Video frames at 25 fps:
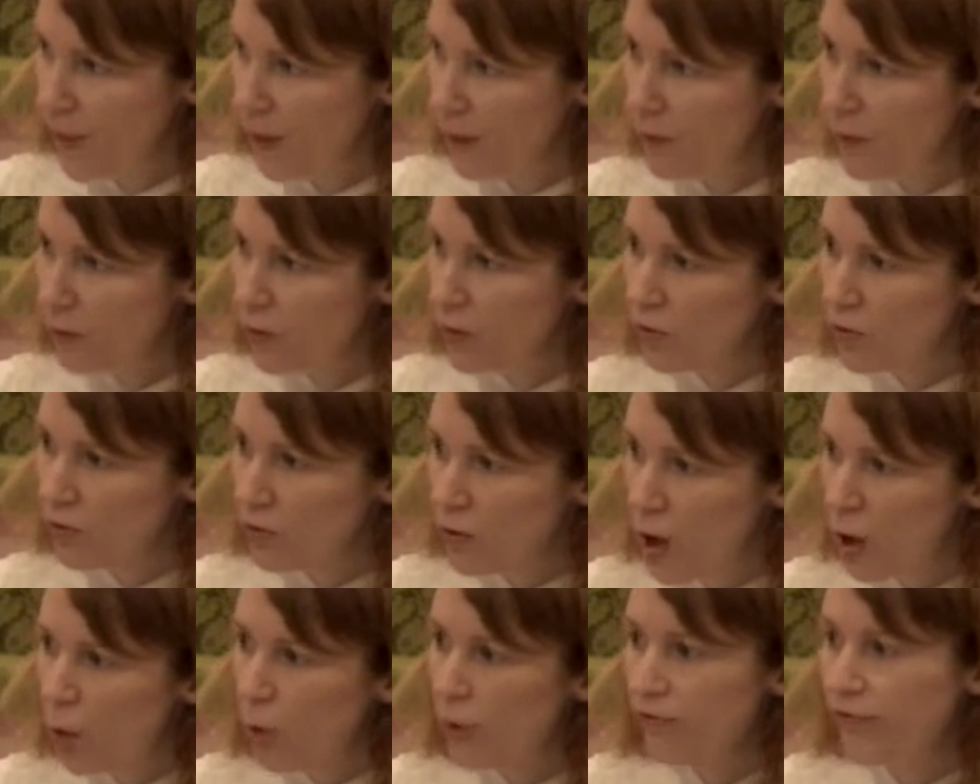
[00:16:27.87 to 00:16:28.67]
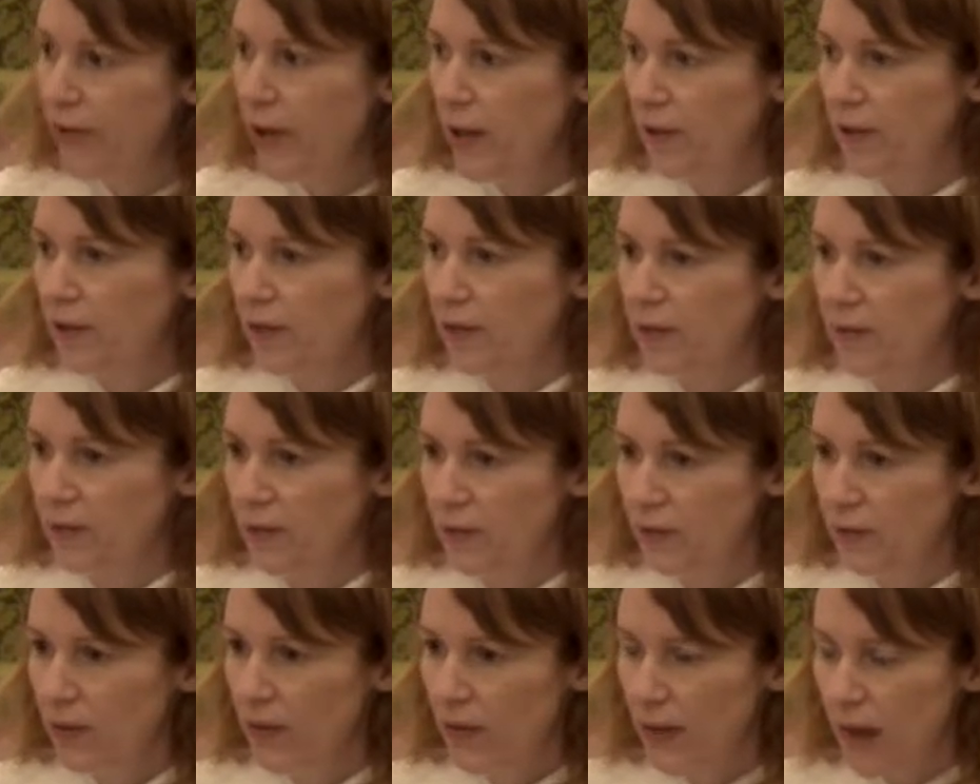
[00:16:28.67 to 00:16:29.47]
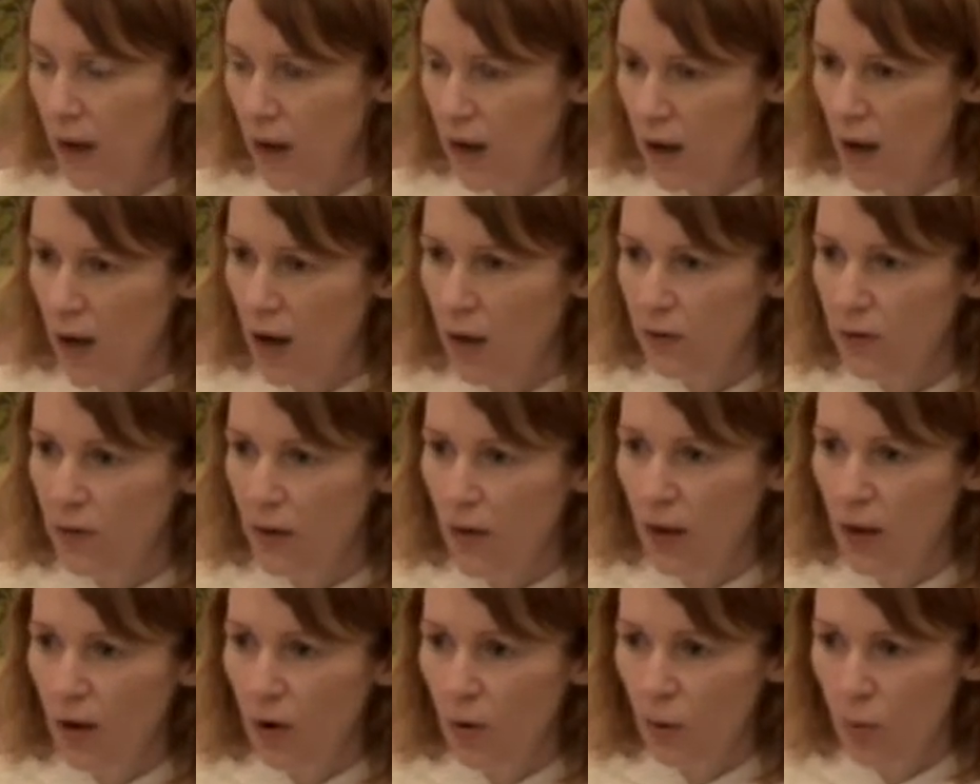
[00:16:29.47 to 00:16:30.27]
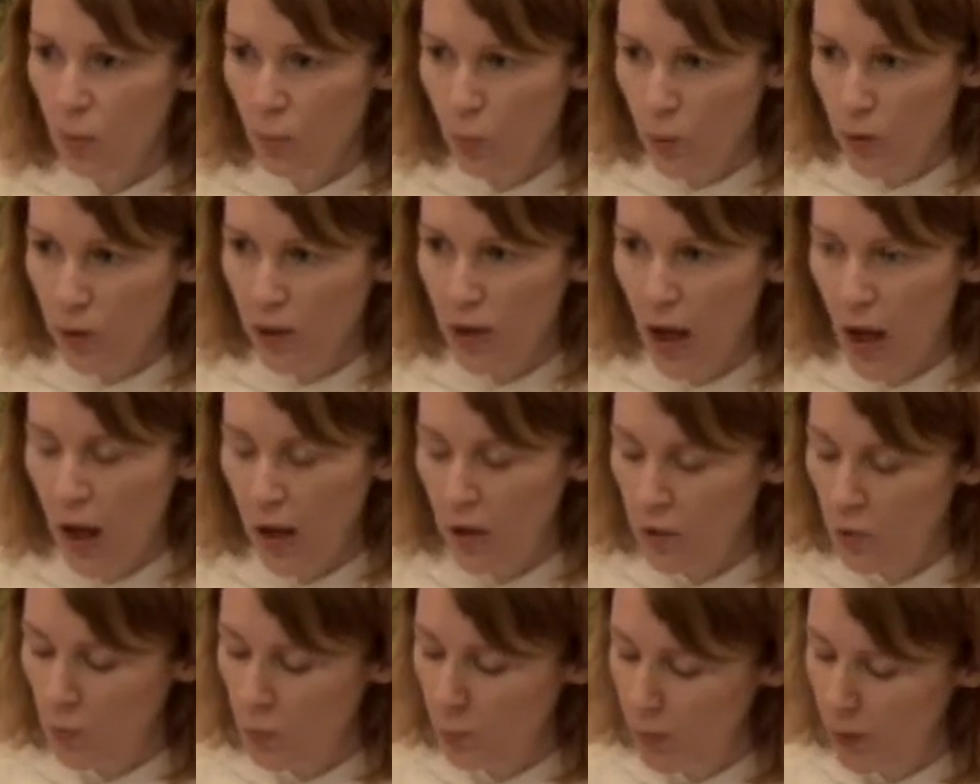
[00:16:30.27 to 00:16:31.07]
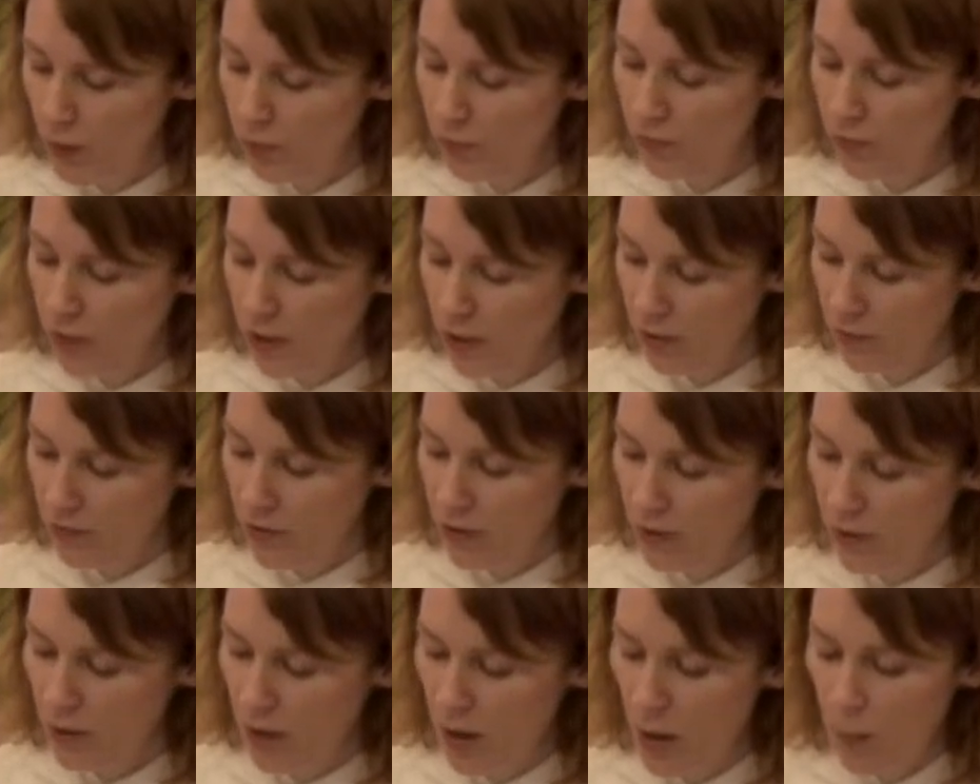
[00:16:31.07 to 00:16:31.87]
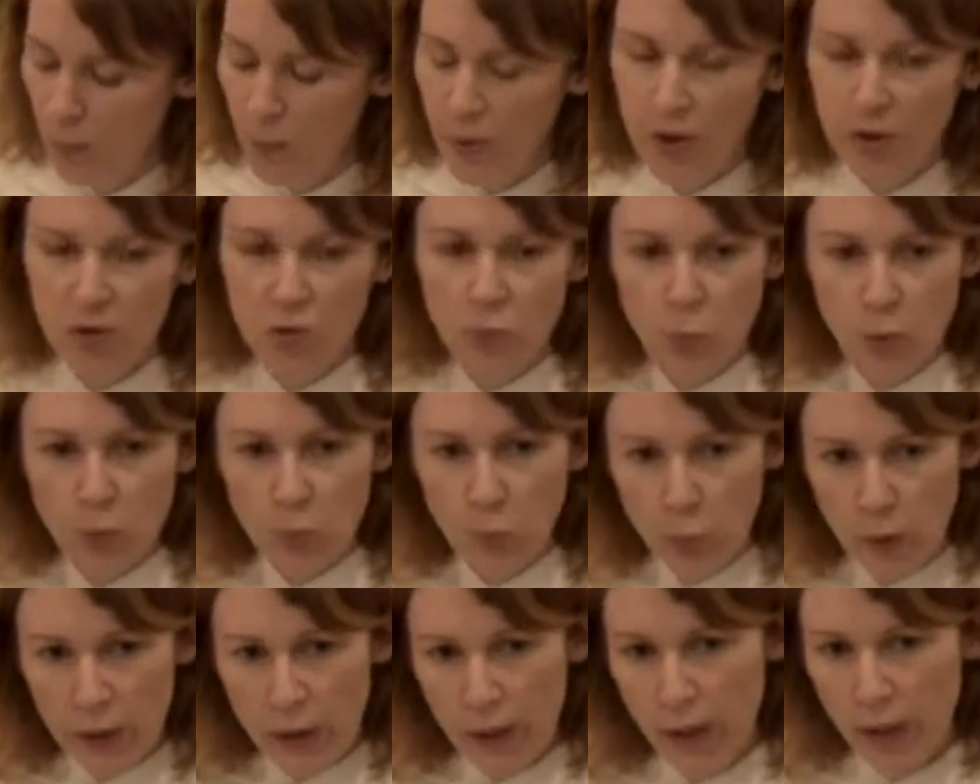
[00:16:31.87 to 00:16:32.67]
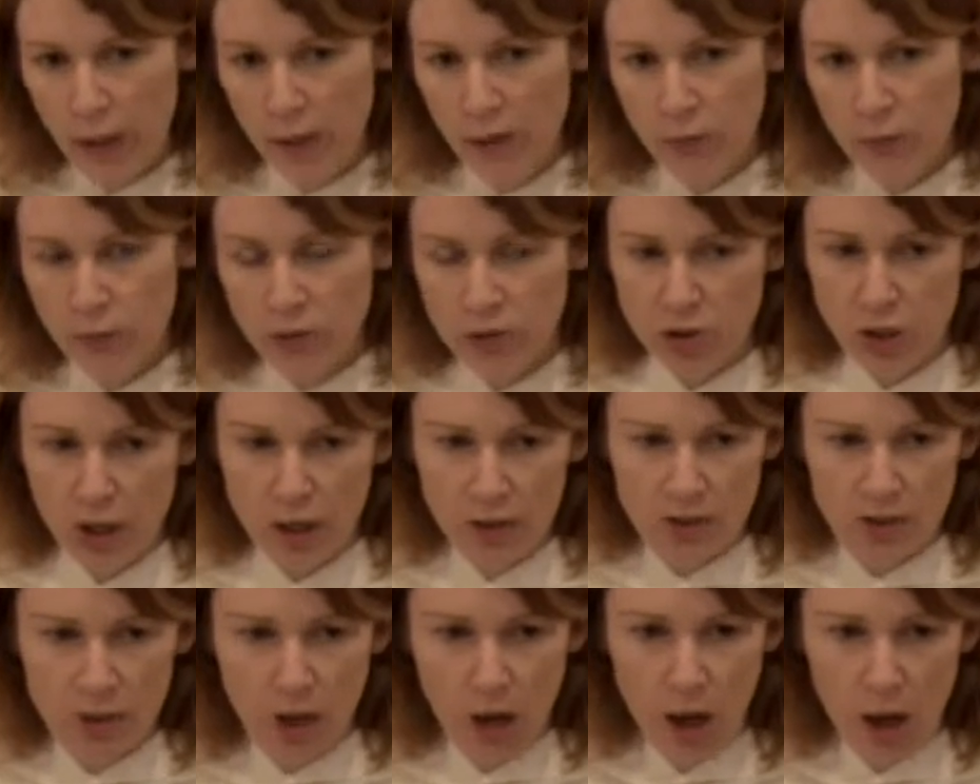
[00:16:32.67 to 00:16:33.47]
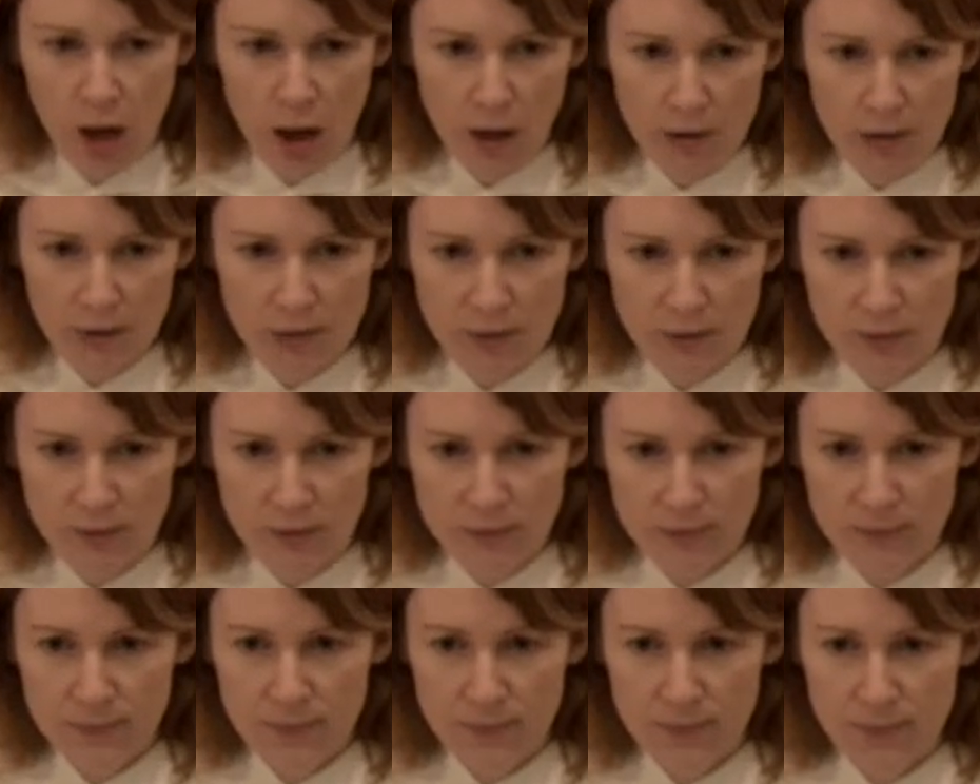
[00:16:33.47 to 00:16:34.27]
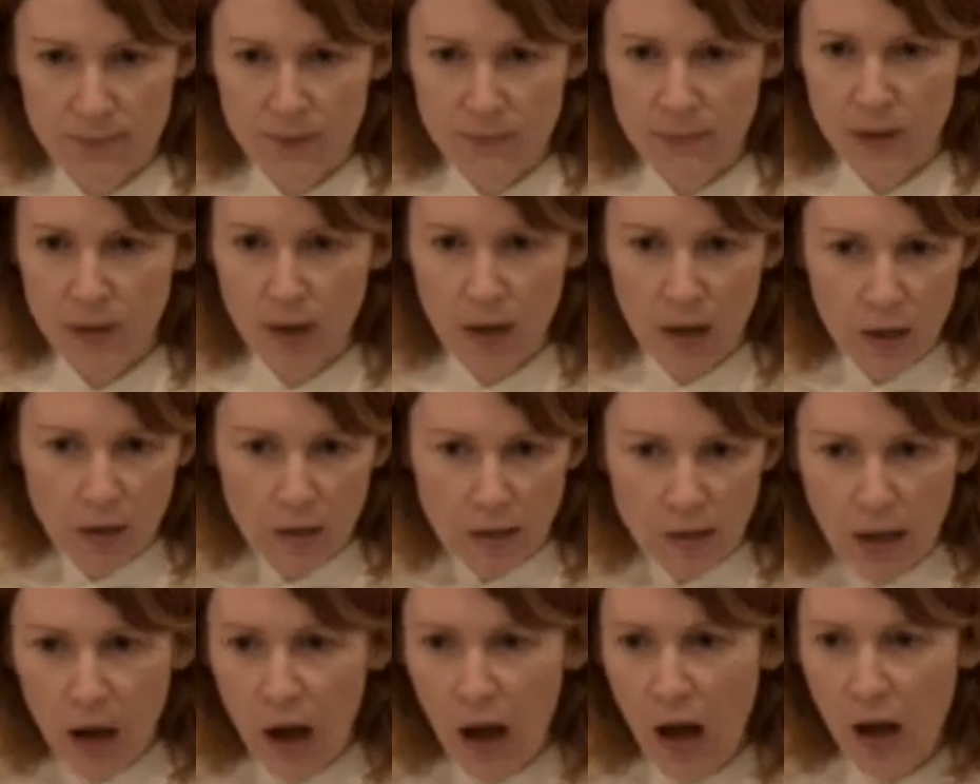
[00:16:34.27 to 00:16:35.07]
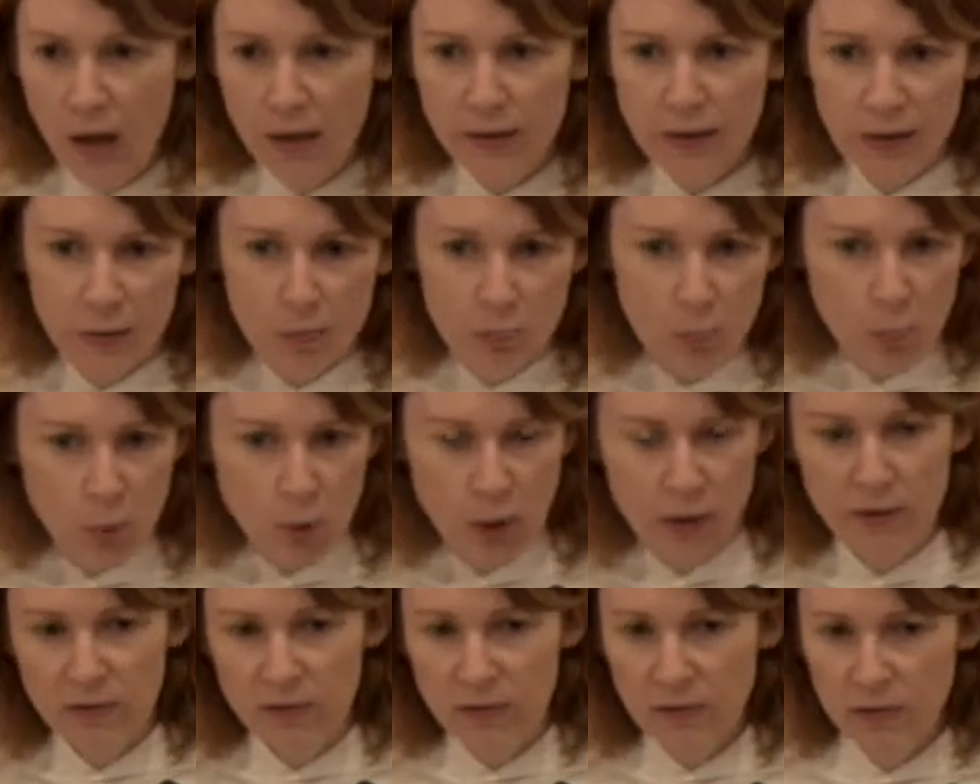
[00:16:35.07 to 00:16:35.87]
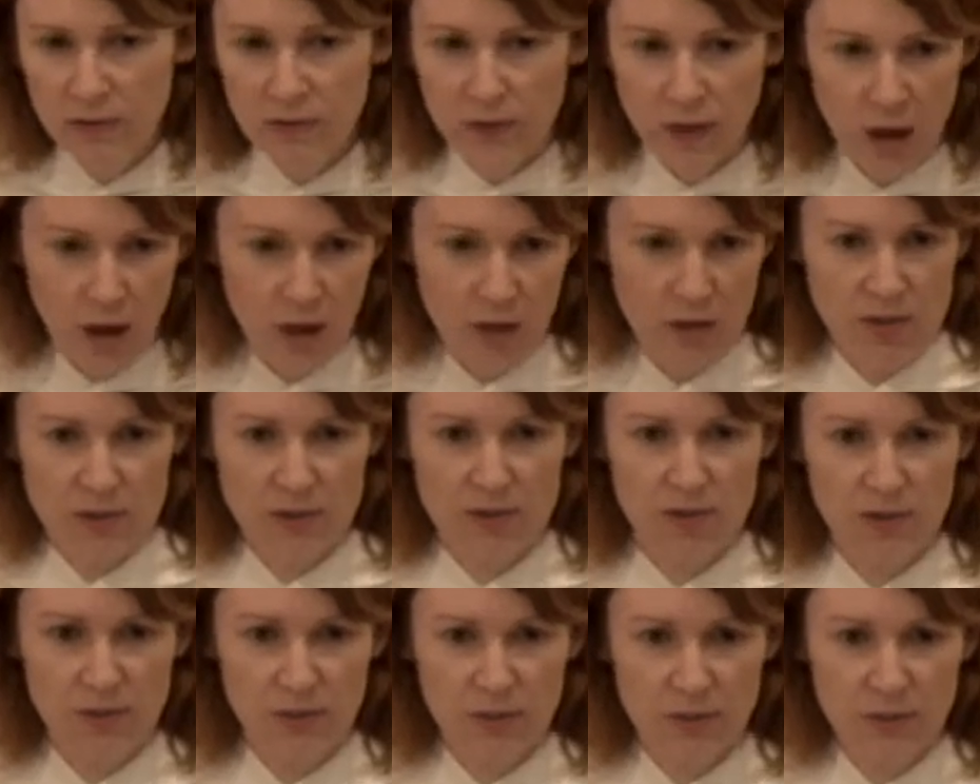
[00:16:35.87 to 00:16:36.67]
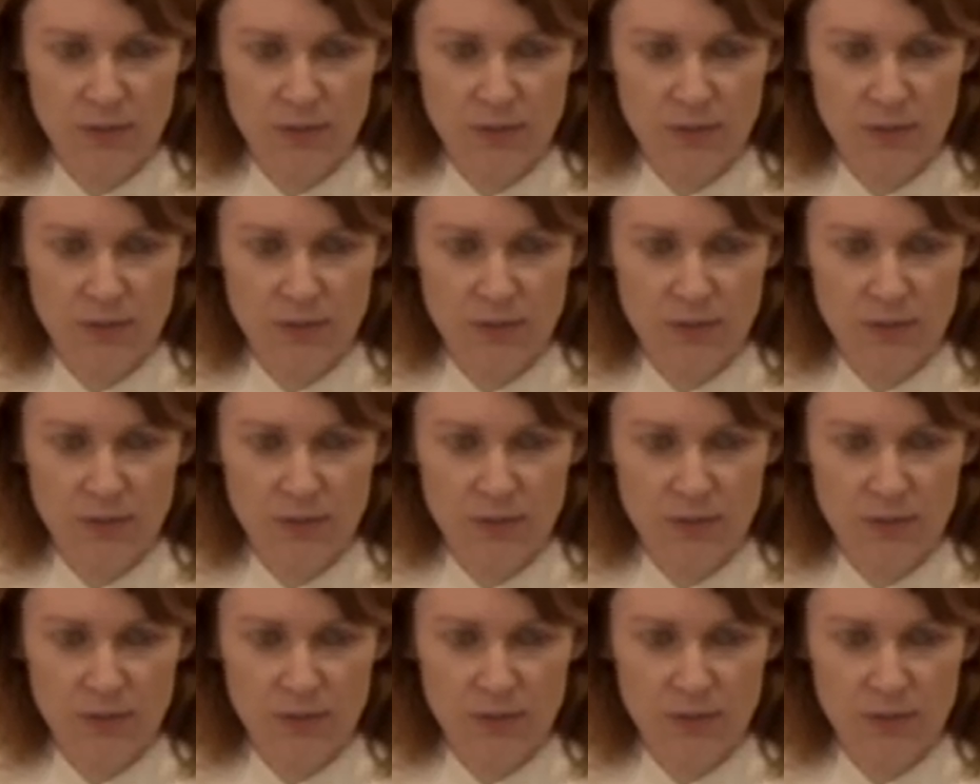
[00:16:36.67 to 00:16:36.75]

There is no offense that cannot or will not be forgiven, because when we reject God, God embraces us